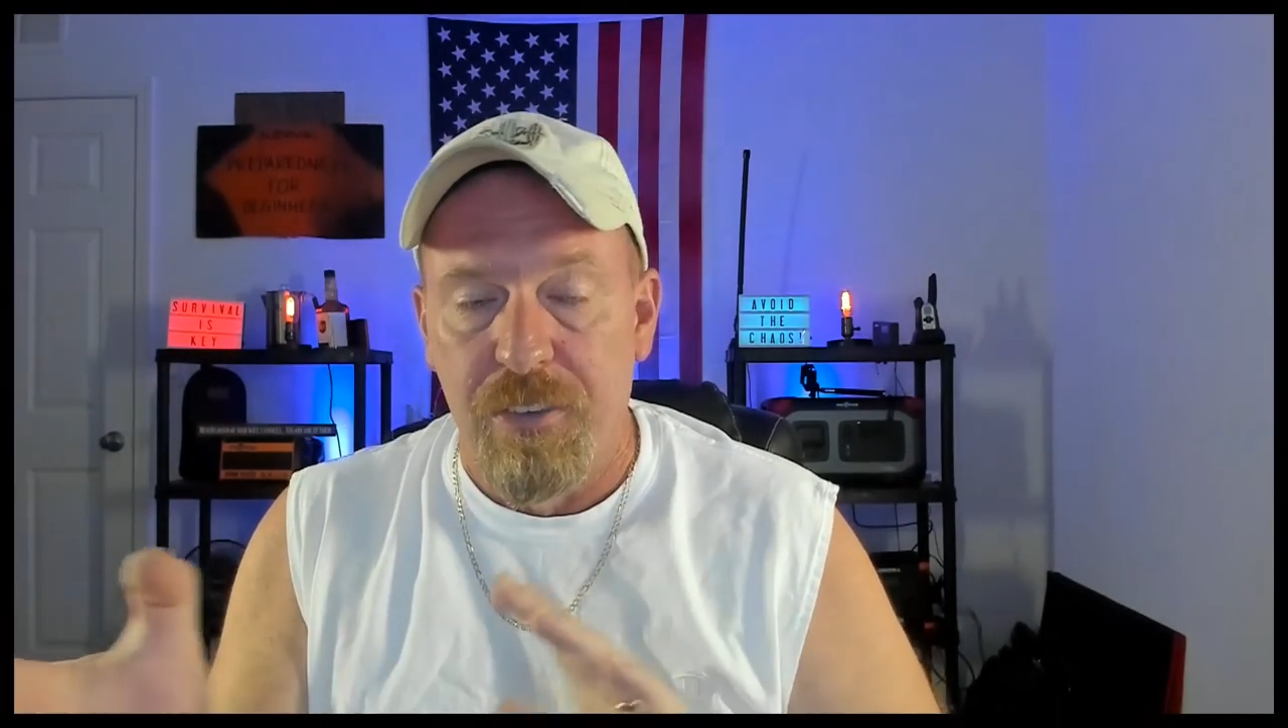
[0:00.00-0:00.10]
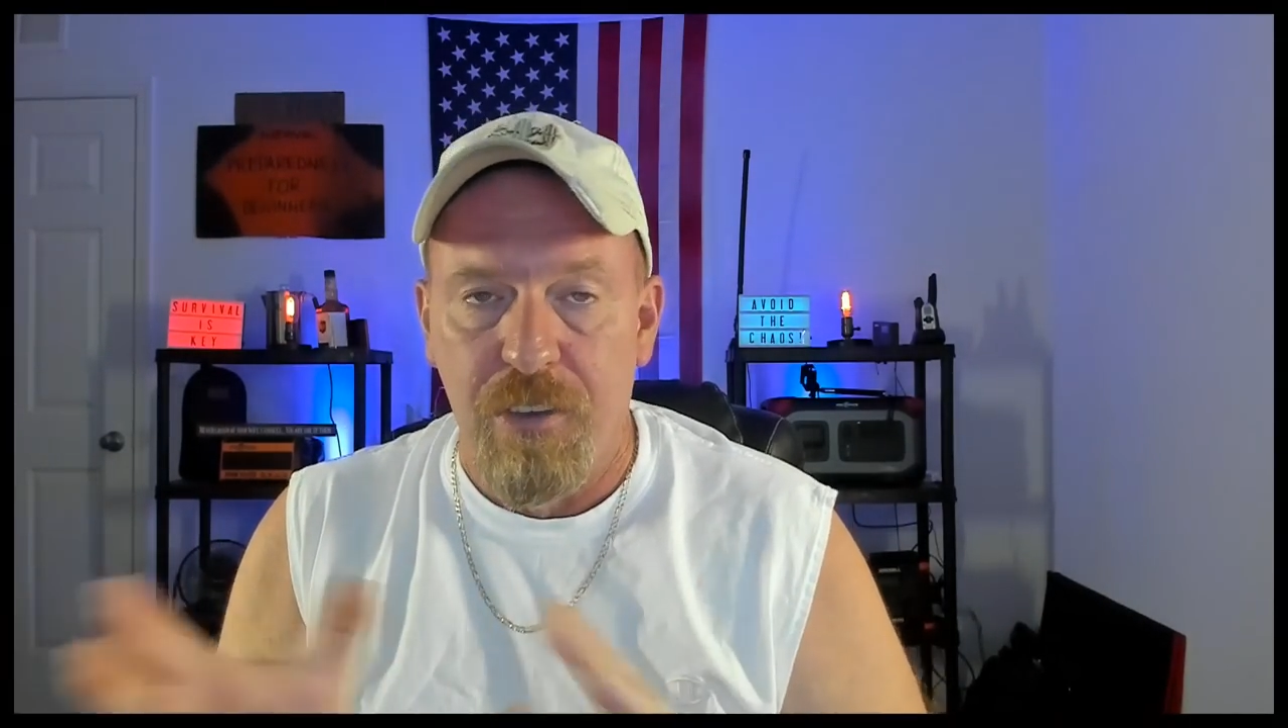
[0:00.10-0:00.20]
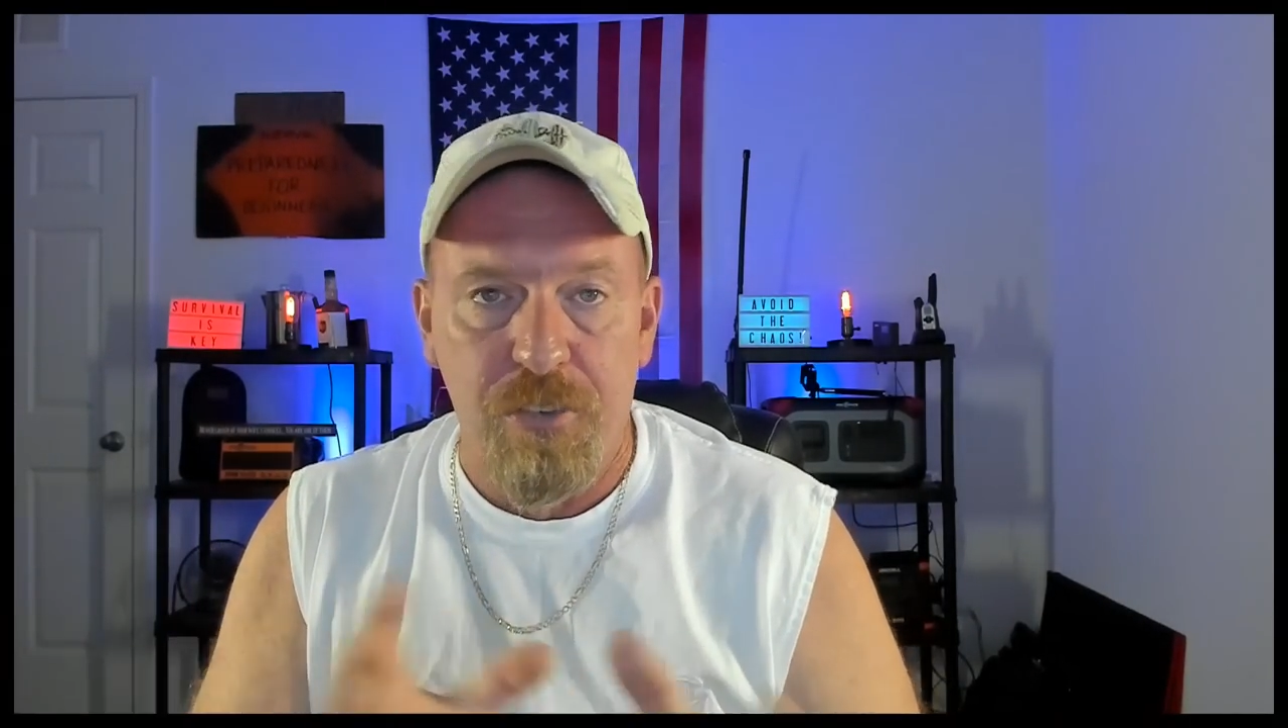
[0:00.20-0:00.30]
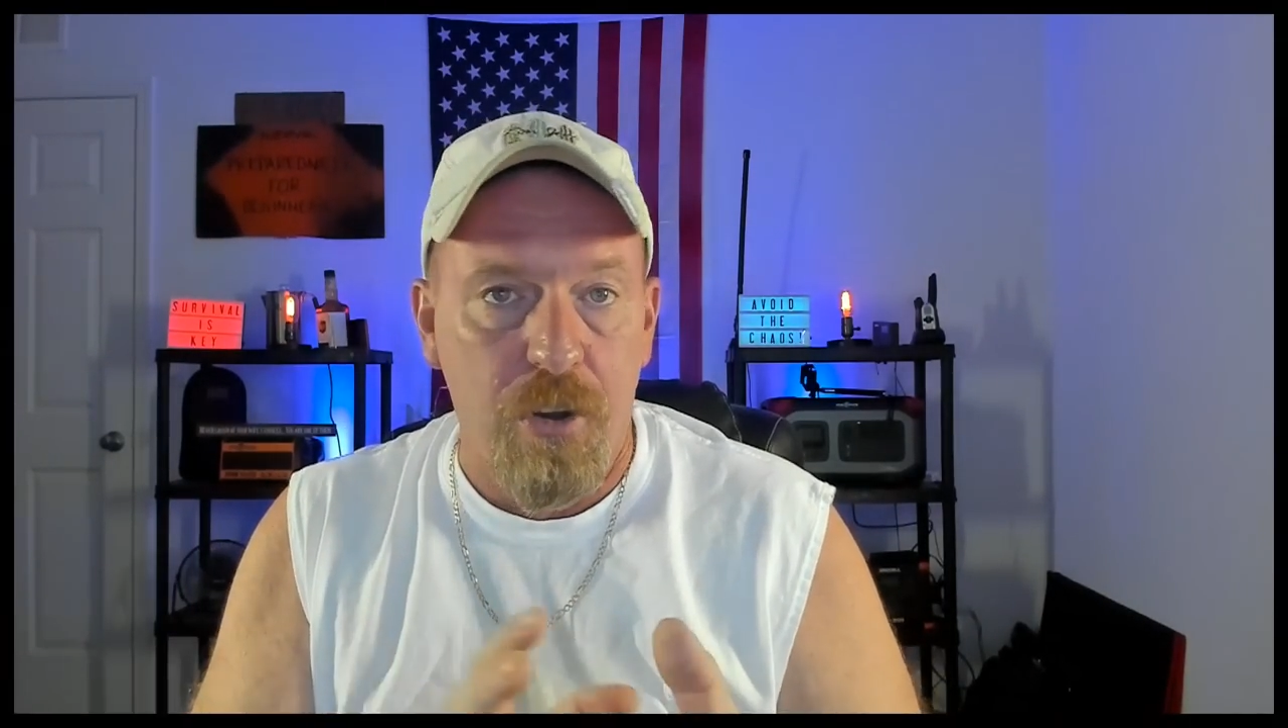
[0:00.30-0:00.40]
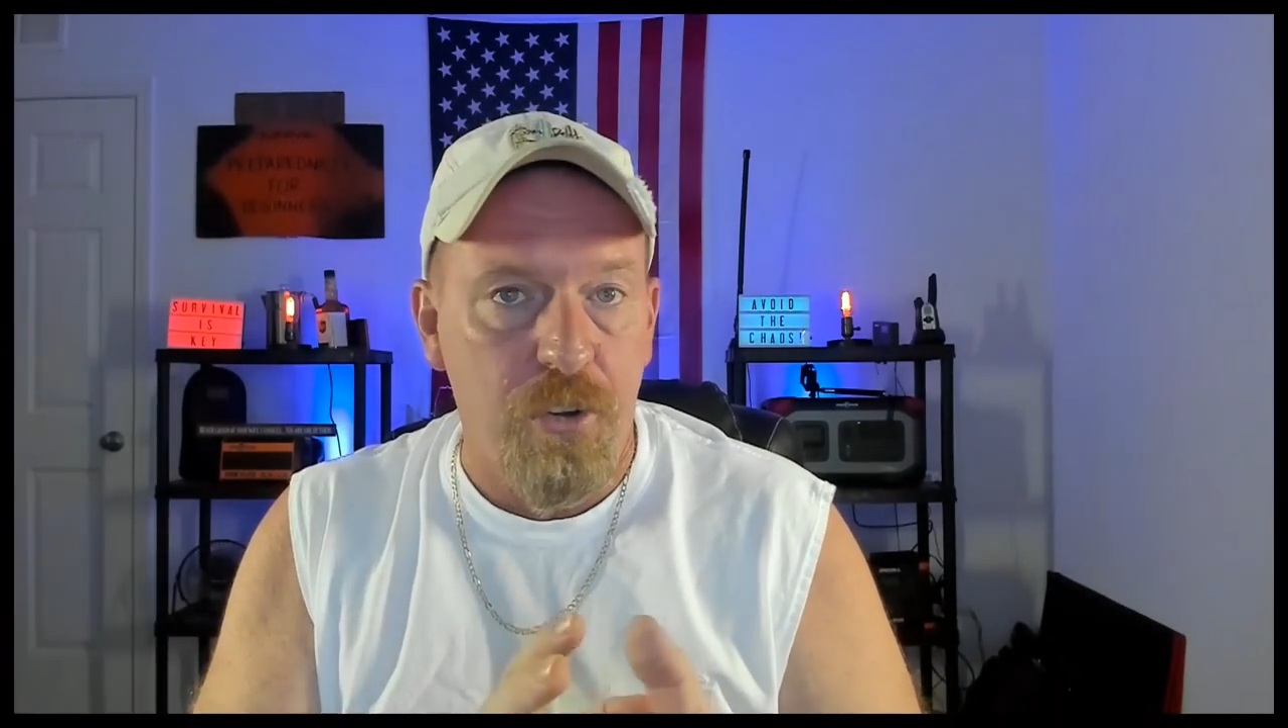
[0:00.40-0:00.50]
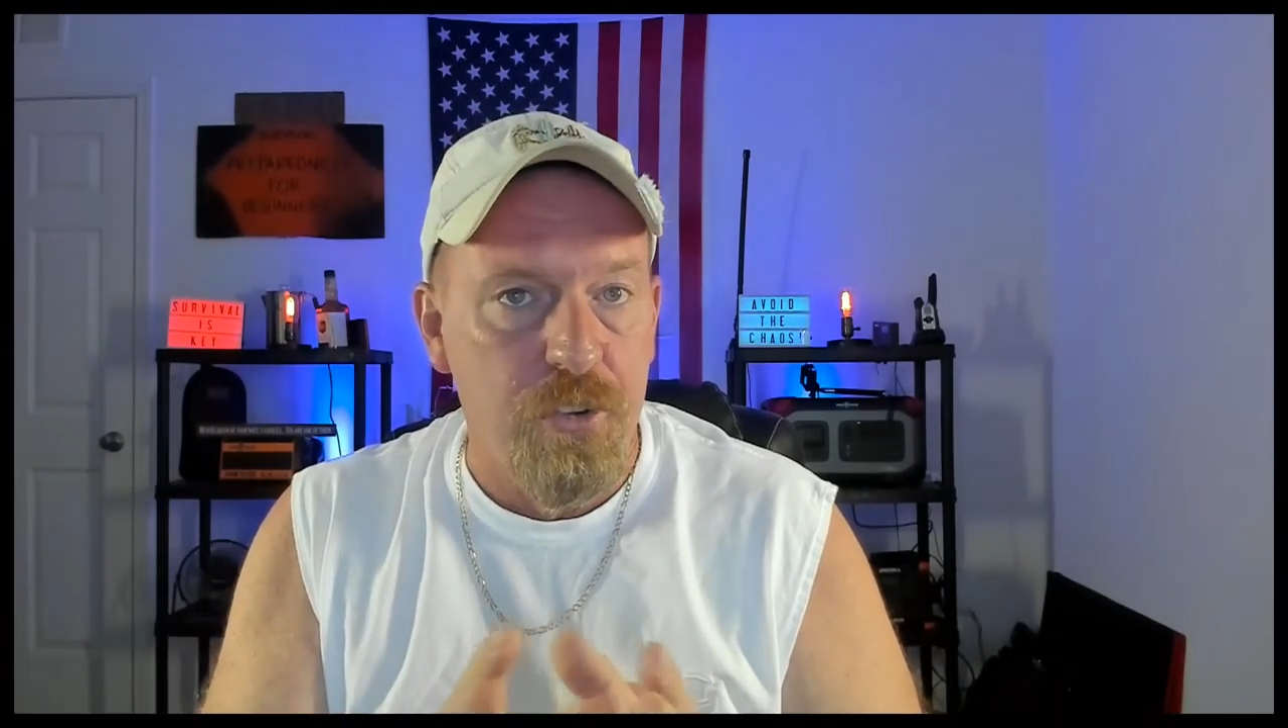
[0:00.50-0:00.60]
they start